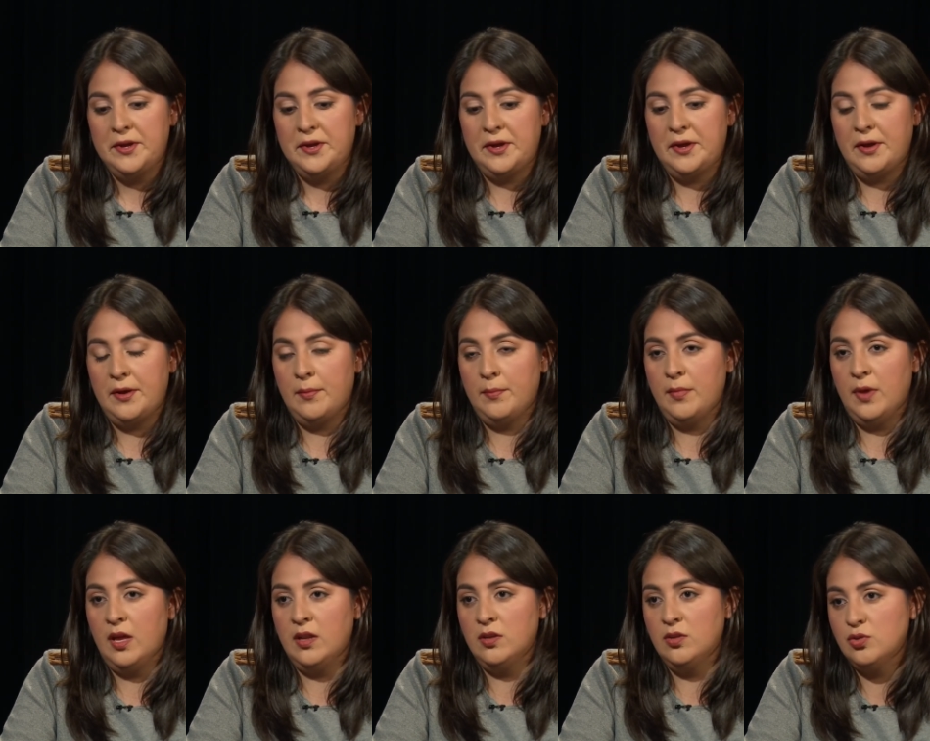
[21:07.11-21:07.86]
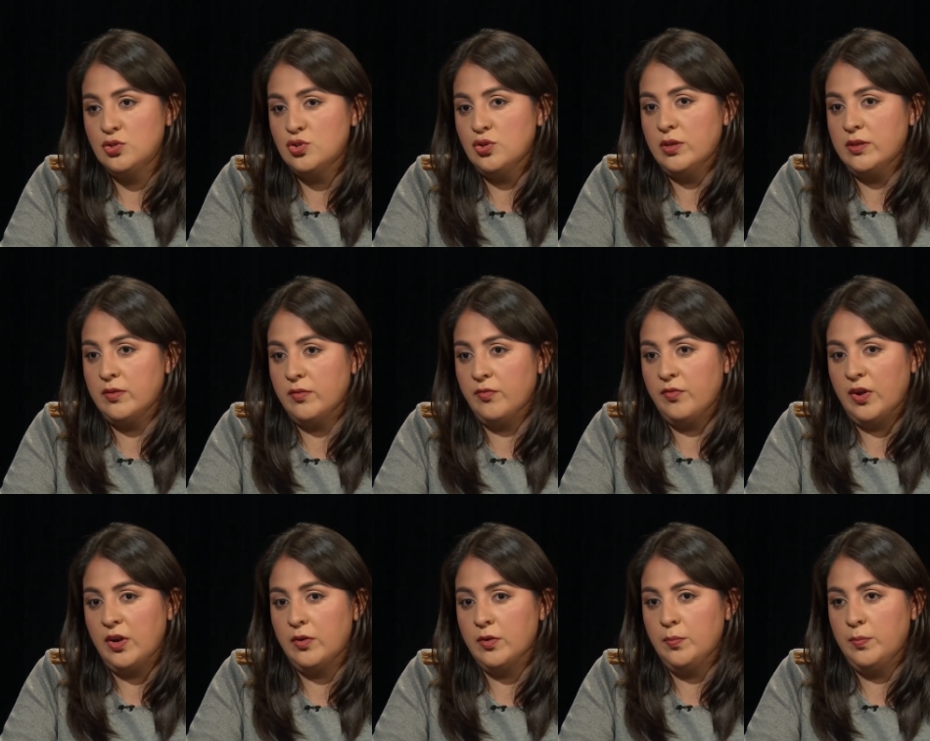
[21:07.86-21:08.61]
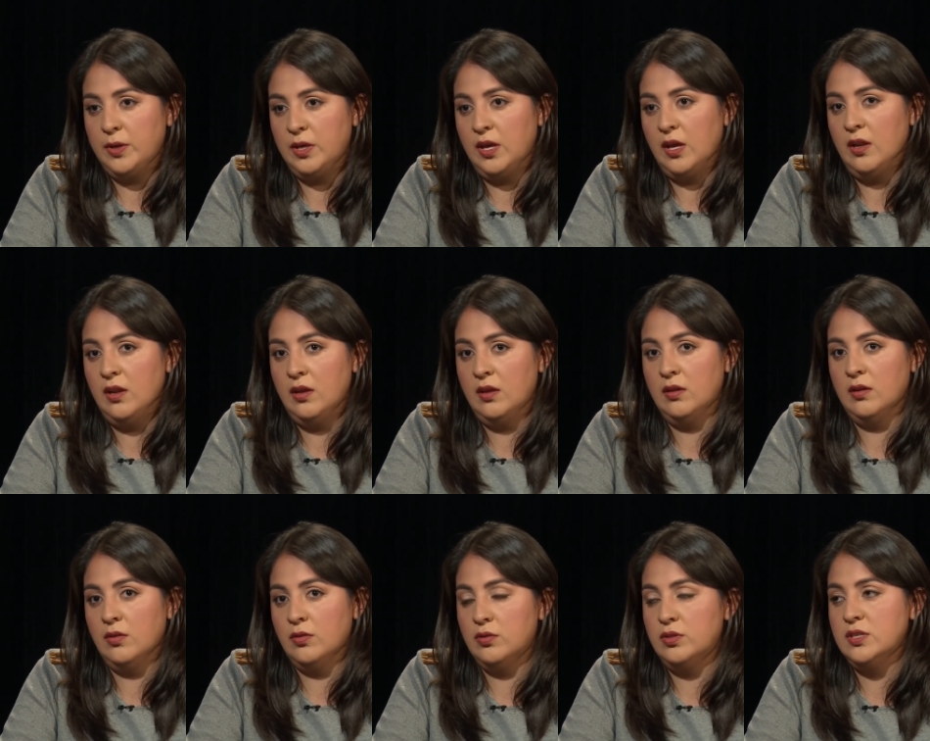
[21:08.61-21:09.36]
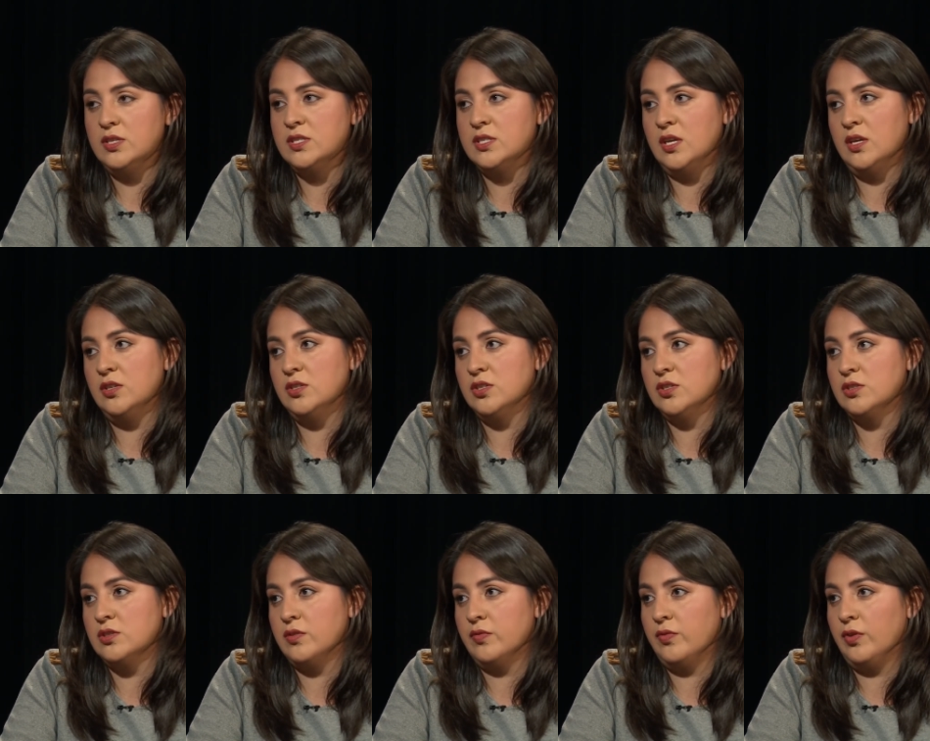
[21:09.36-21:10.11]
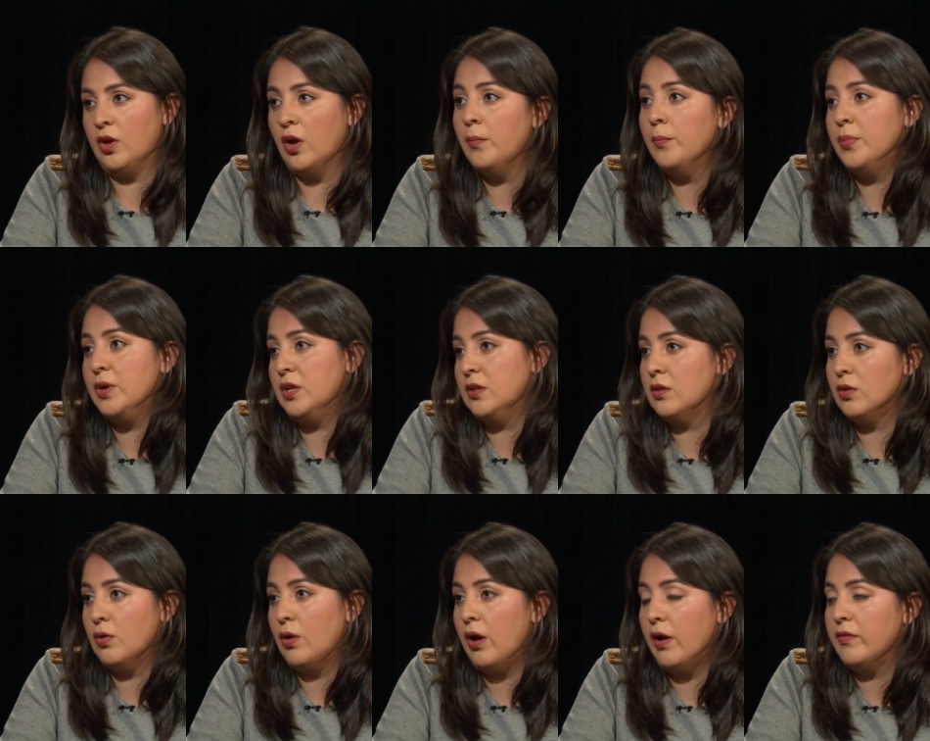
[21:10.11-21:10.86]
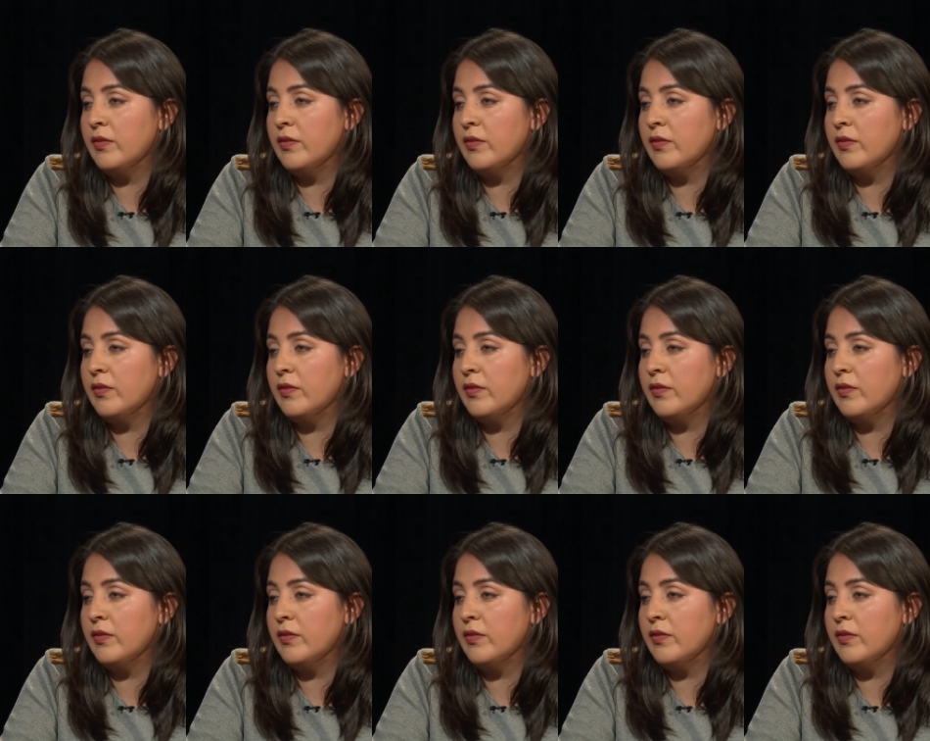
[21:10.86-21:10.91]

Um, and usually at the very beginning, early stages of the company, they don't mm-hmm.